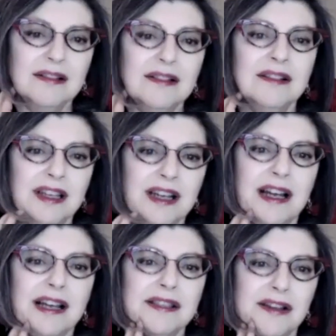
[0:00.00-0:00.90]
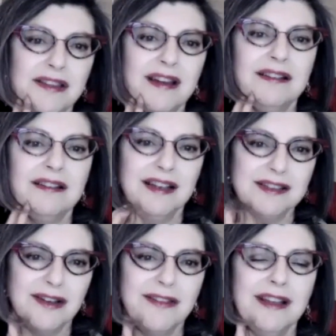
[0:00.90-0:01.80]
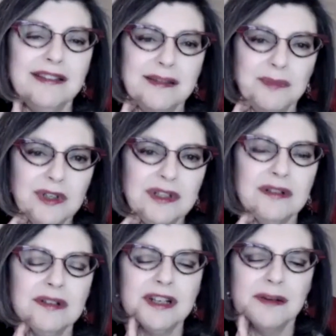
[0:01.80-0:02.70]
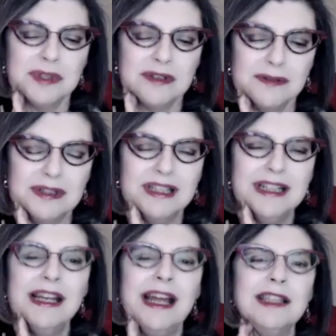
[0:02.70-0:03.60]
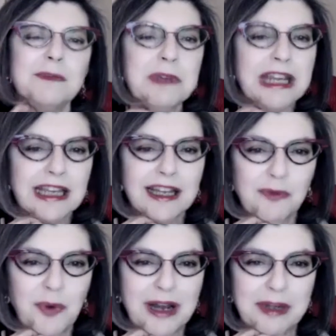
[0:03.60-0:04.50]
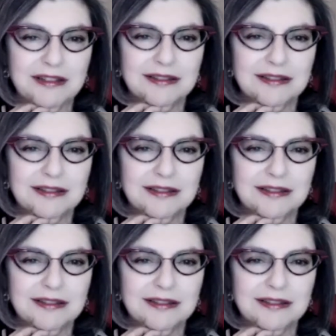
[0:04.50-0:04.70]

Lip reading: Yeah, I saw that in some research I was doing. And speaking of women,